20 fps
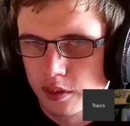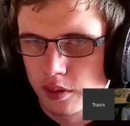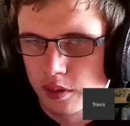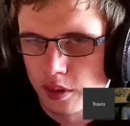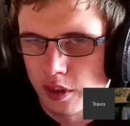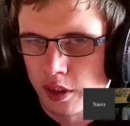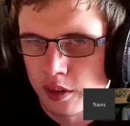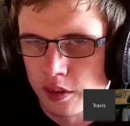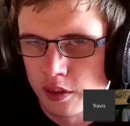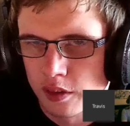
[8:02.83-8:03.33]

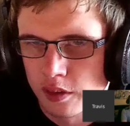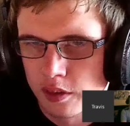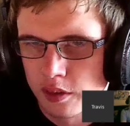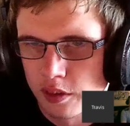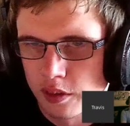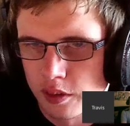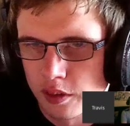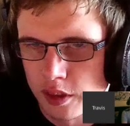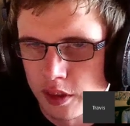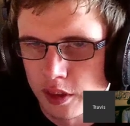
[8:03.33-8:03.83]

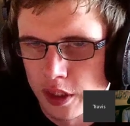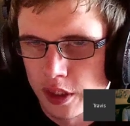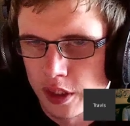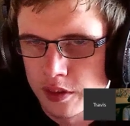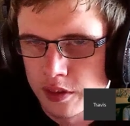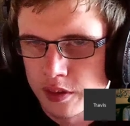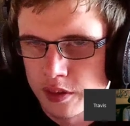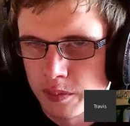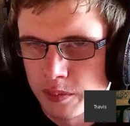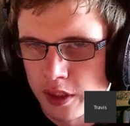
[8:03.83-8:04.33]

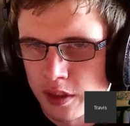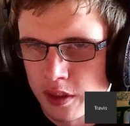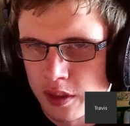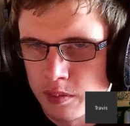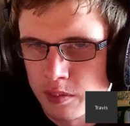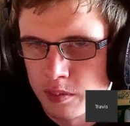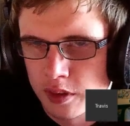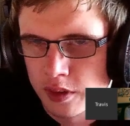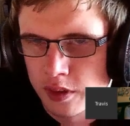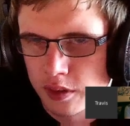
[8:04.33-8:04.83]
$130 on my
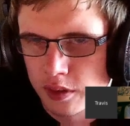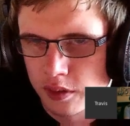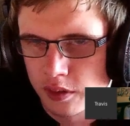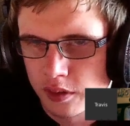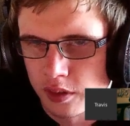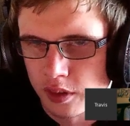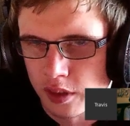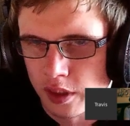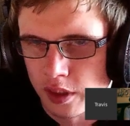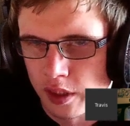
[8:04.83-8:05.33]
keyboard,
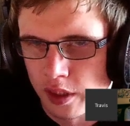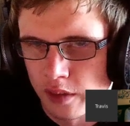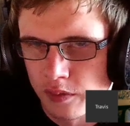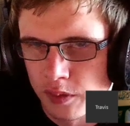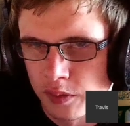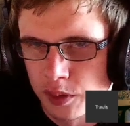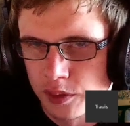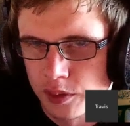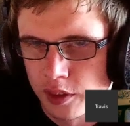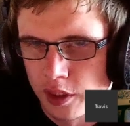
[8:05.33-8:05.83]
and I've
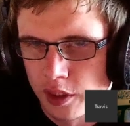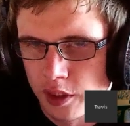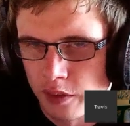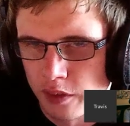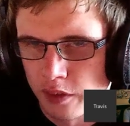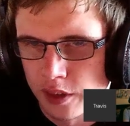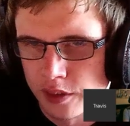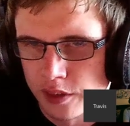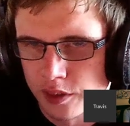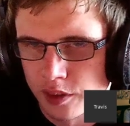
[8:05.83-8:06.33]
used it every
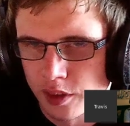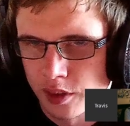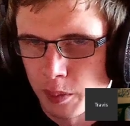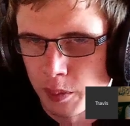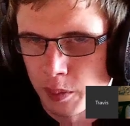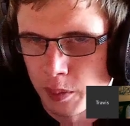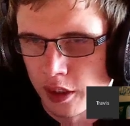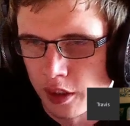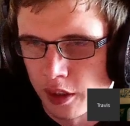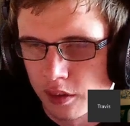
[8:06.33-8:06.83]
day since I
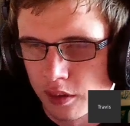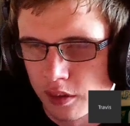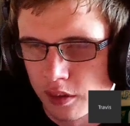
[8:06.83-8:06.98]
bought it.